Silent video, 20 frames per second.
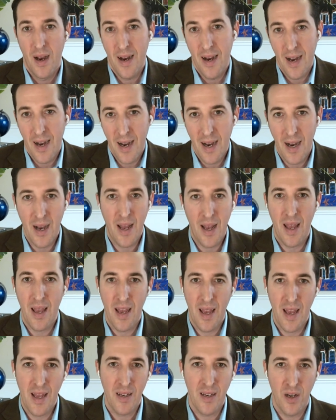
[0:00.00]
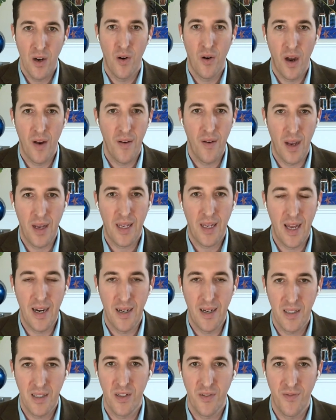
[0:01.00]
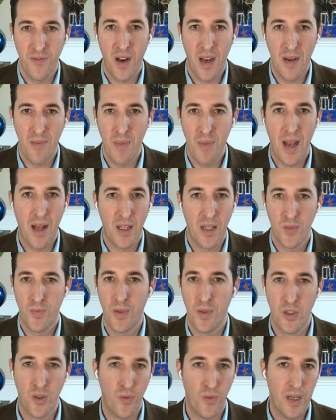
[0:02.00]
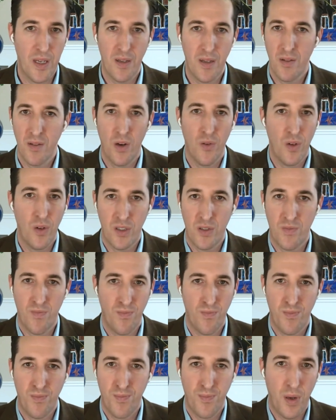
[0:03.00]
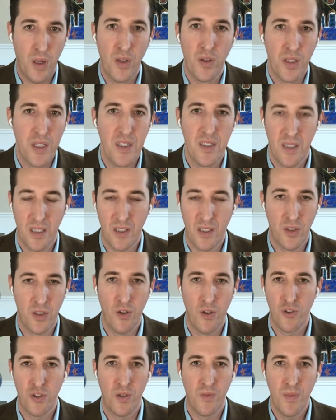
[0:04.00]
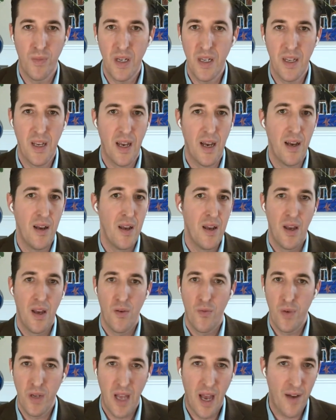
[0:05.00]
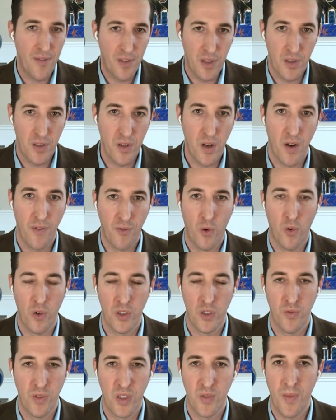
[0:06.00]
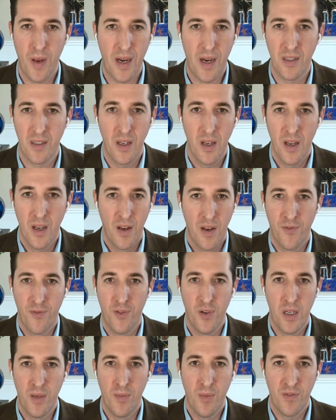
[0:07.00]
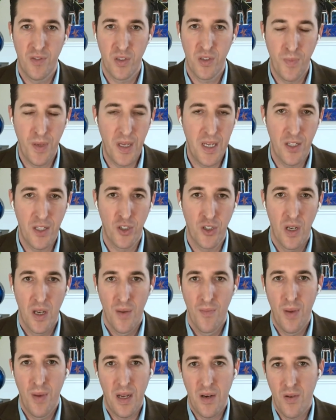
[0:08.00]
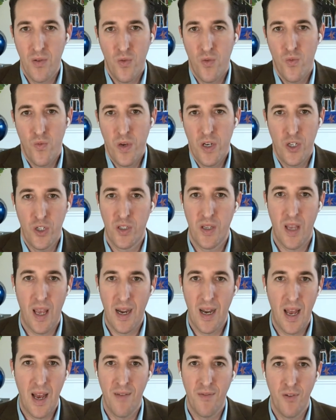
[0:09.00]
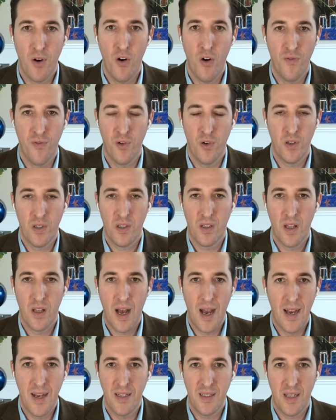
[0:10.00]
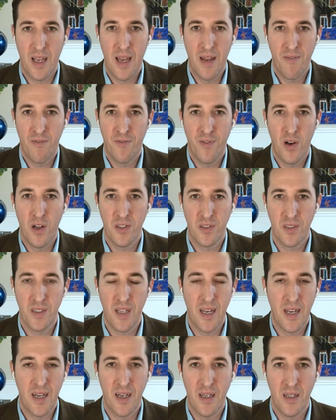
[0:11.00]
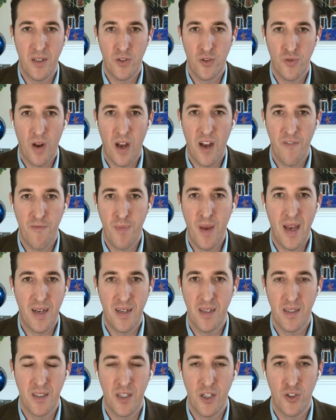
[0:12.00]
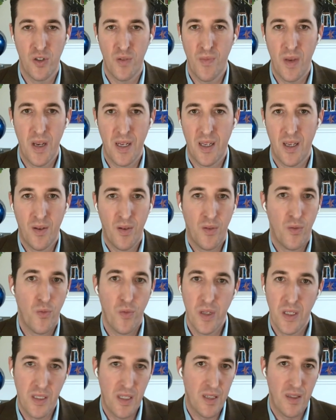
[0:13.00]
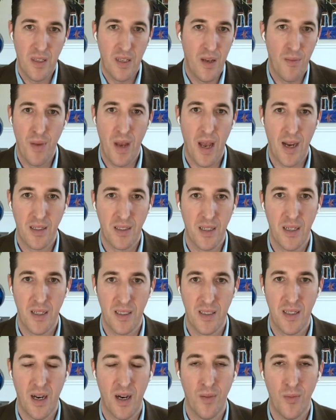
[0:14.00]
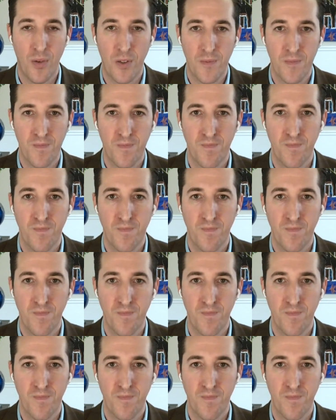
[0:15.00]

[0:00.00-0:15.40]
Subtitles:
And, you know, I get it. It's a fine balance between no one's policing social media. We have to, of course, respect freedom of speech, but we just can't have overt lies and false data drive bad decision making. We see the impact, and it's terrible.